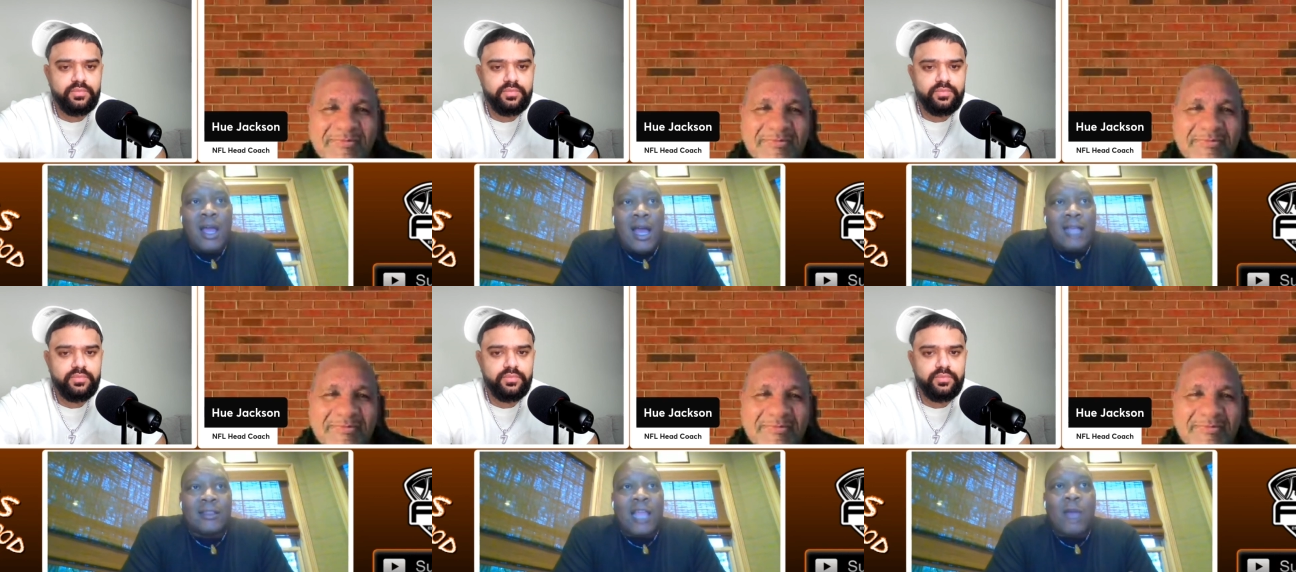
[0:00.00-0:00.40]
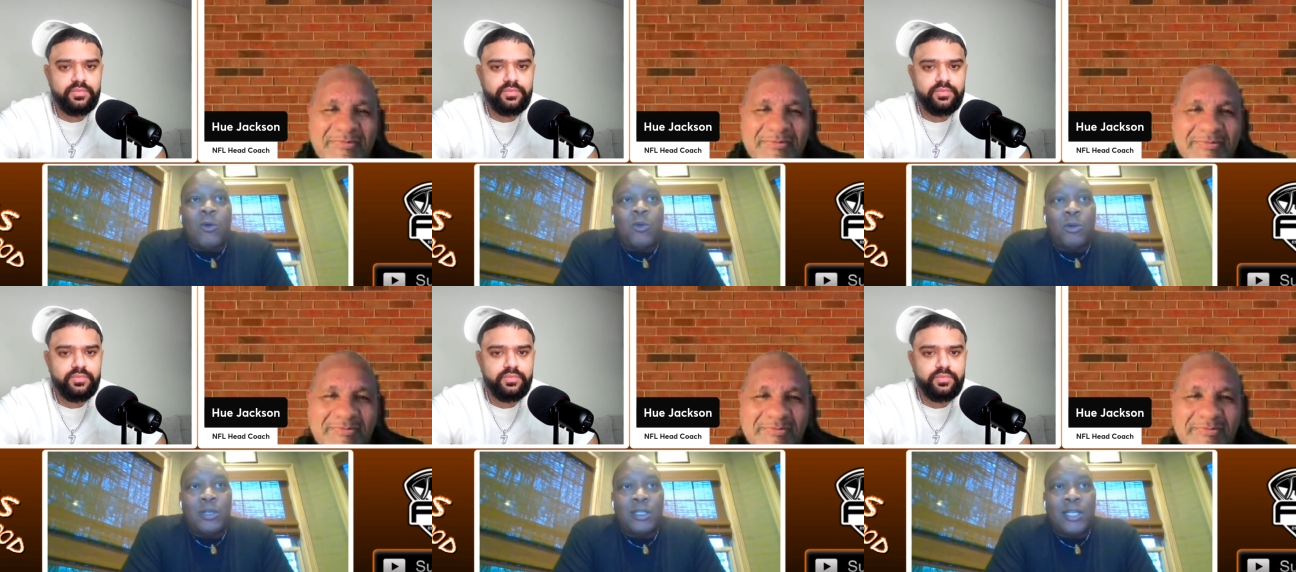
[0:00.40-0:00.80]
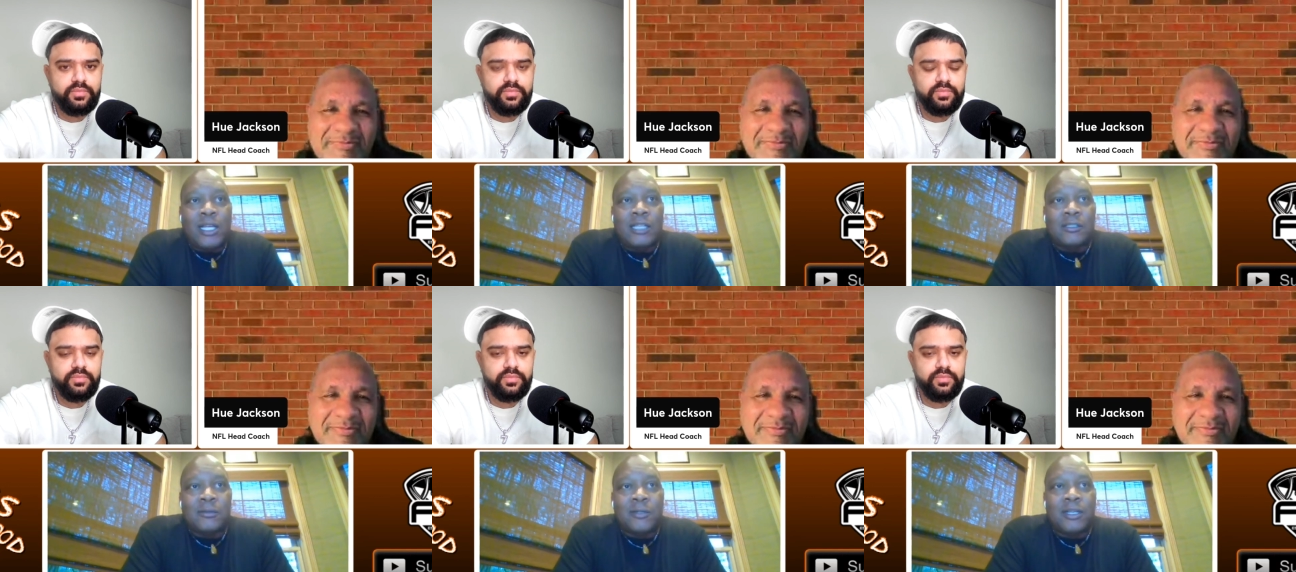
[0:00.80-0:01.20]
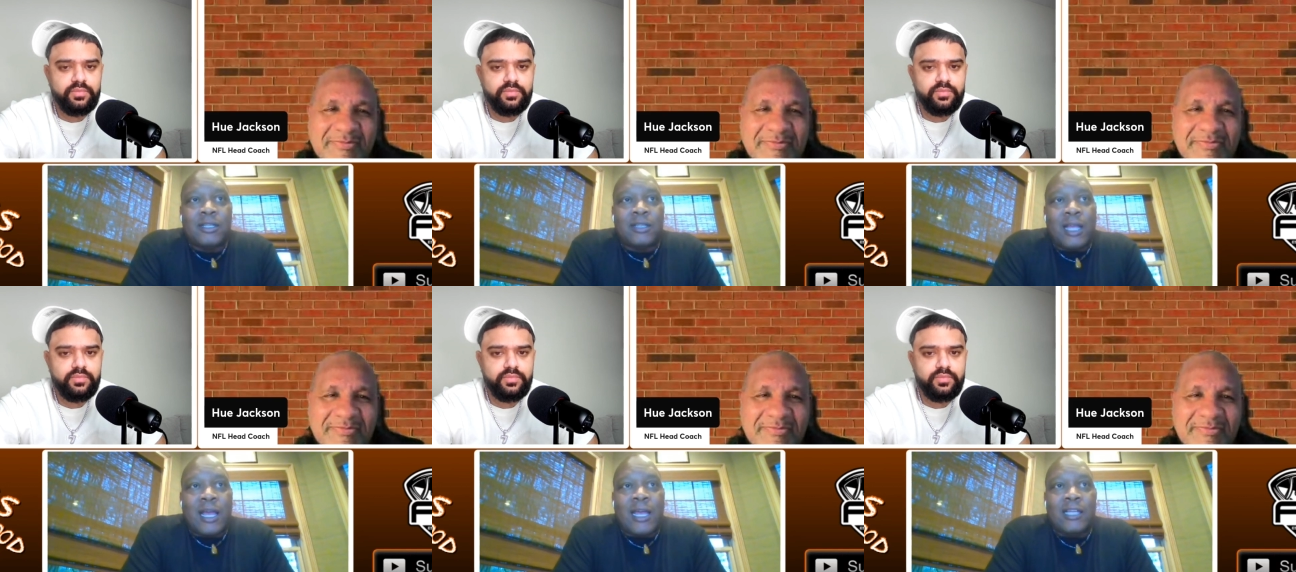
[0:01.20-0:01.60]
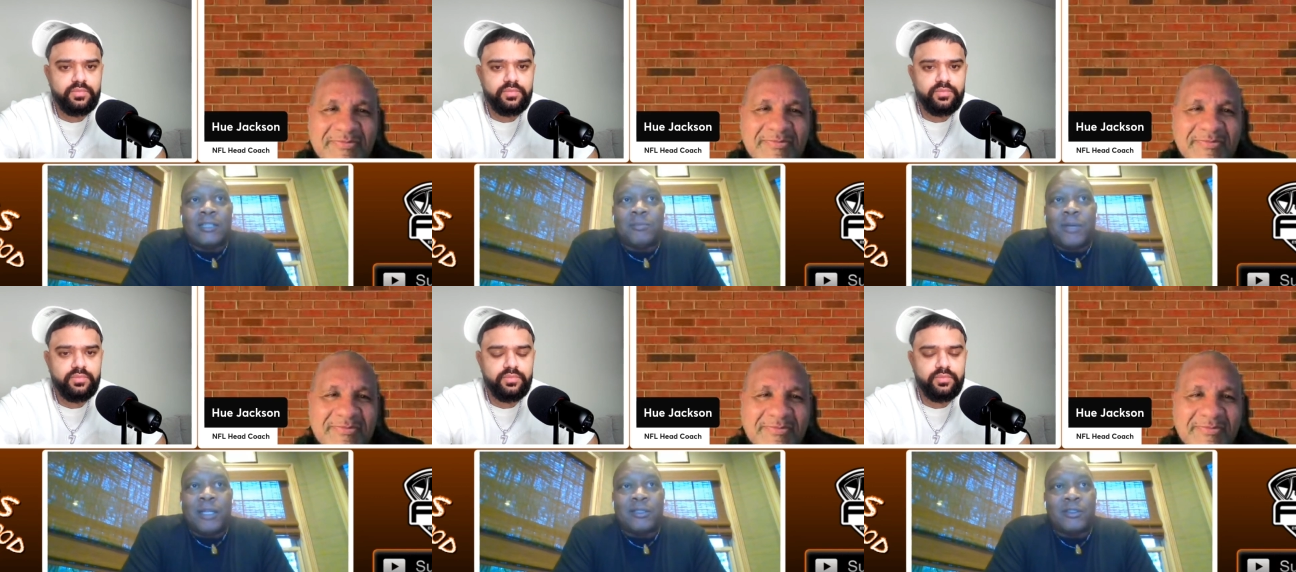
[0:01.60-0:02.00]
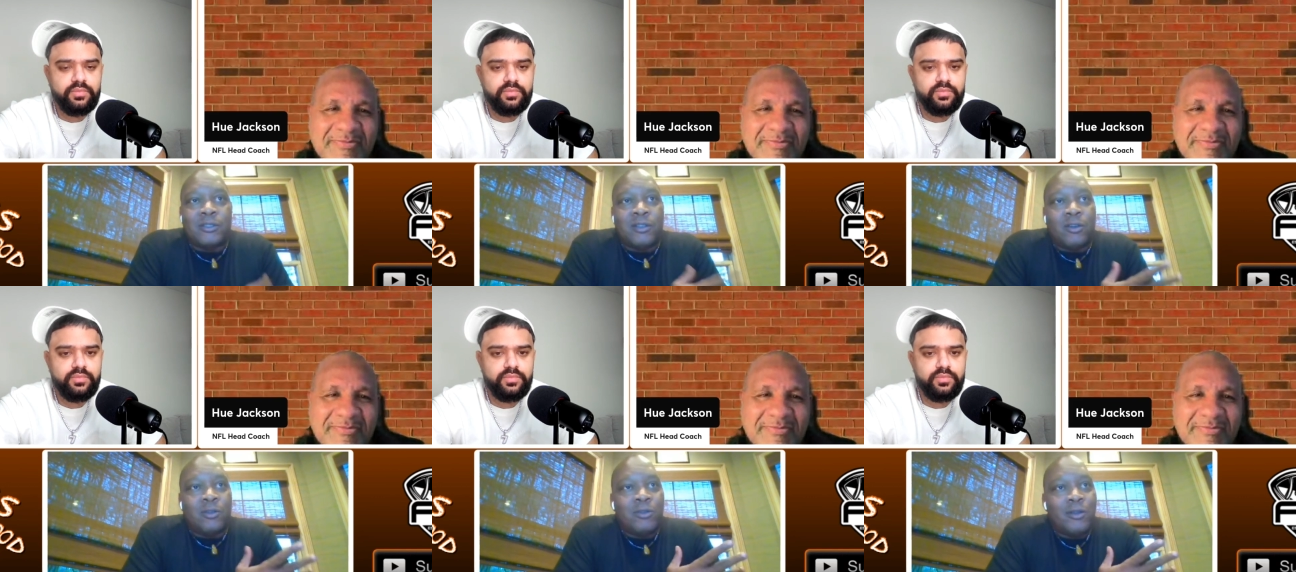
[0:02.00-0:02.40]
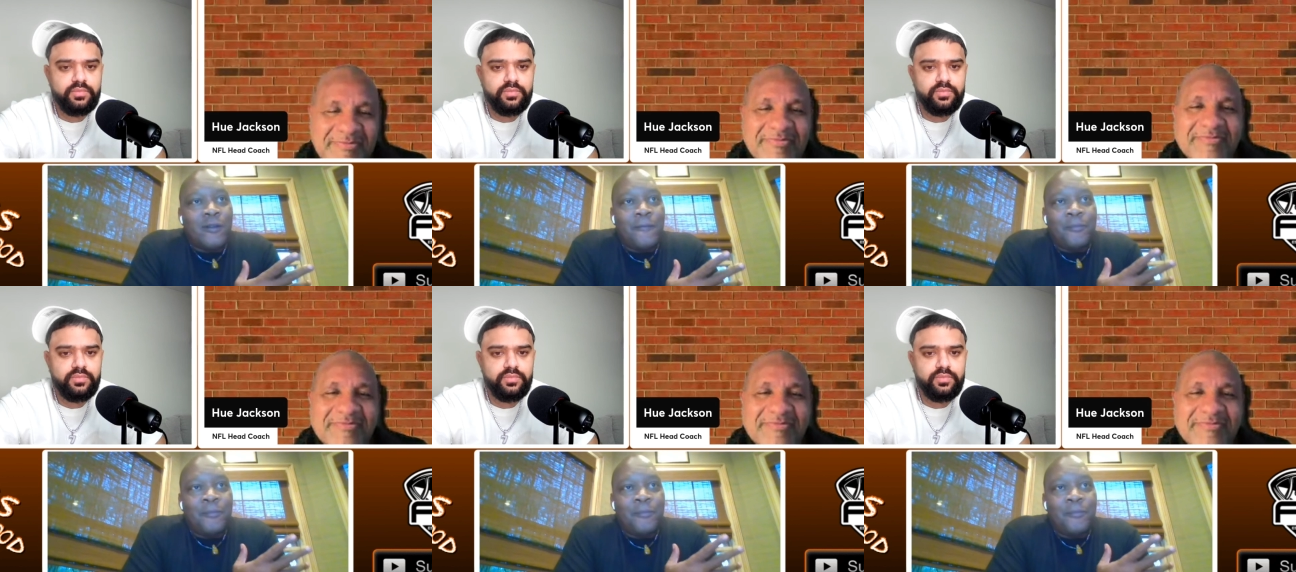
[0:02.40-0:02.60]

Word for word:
Speaker 1: I think we would have did some good things. But you know,